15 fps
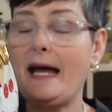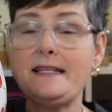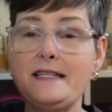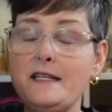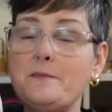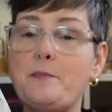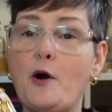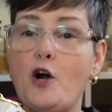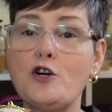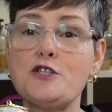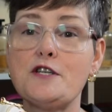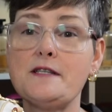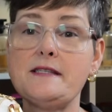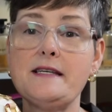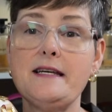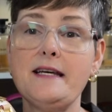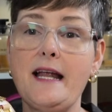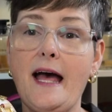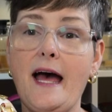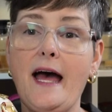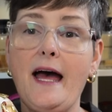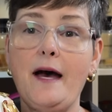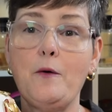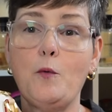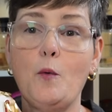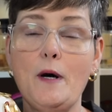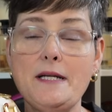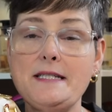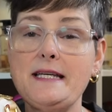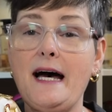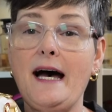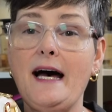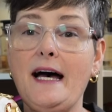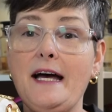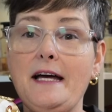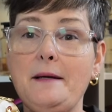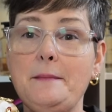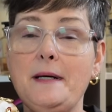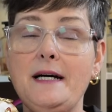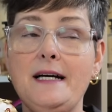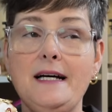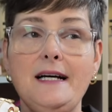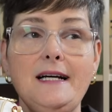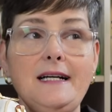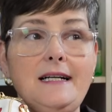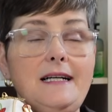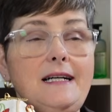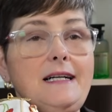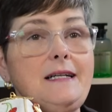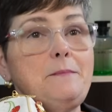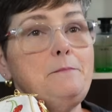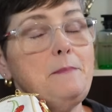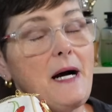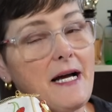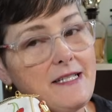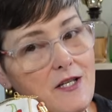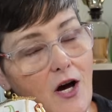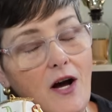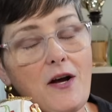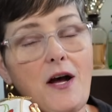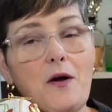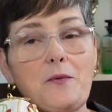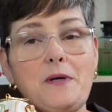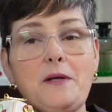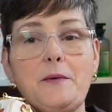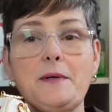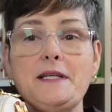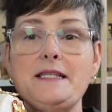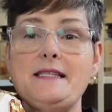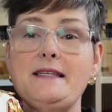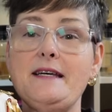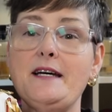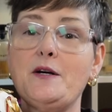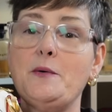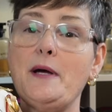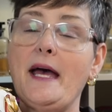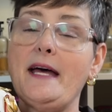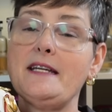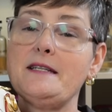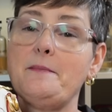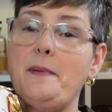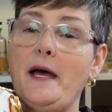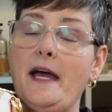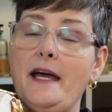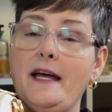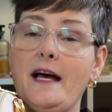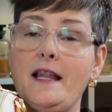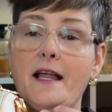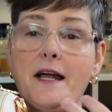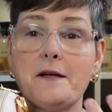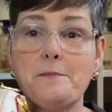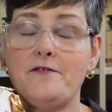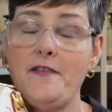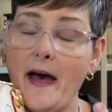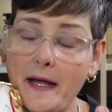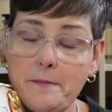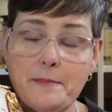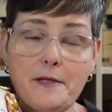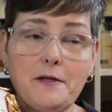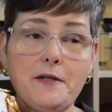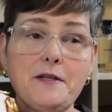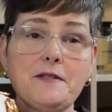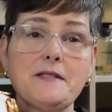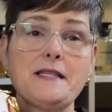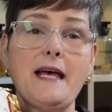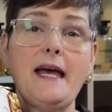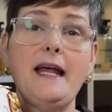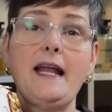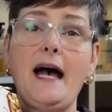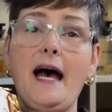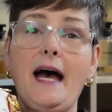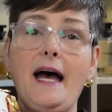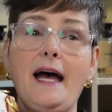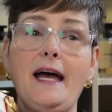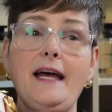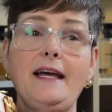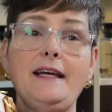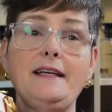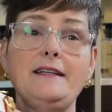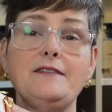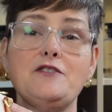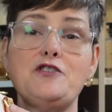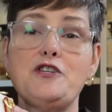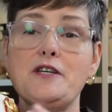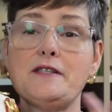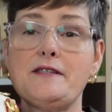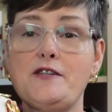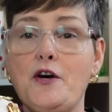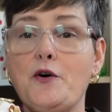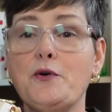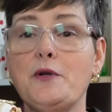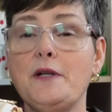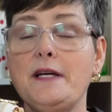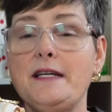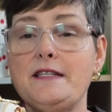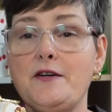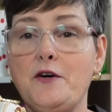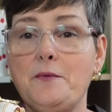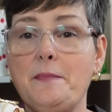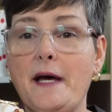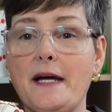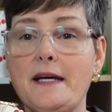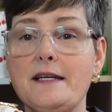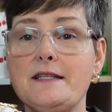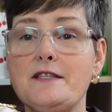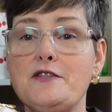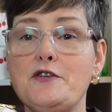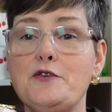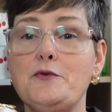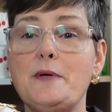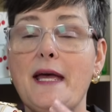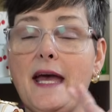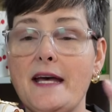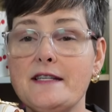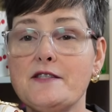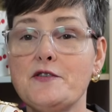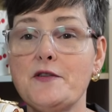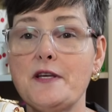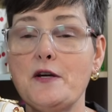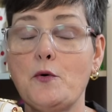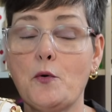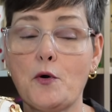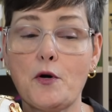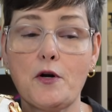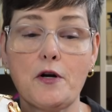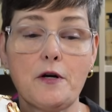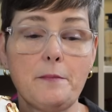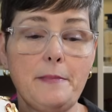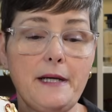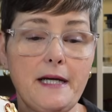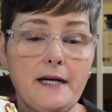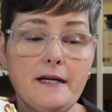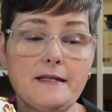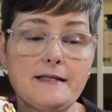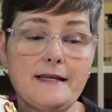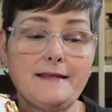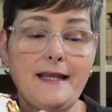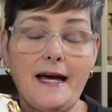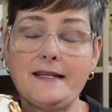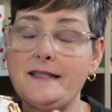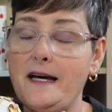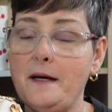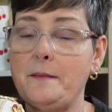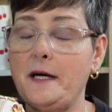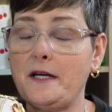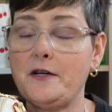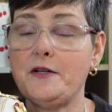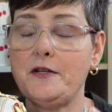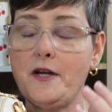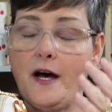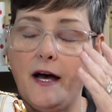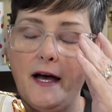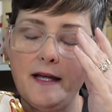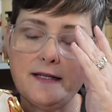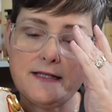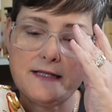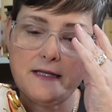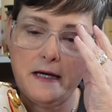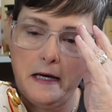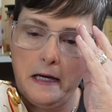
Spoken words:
did purchase it at one time. My dog got really, really sick. We had to pay a lot of vet bills, and I just totally told Becca to cancel the order because at that time I could not.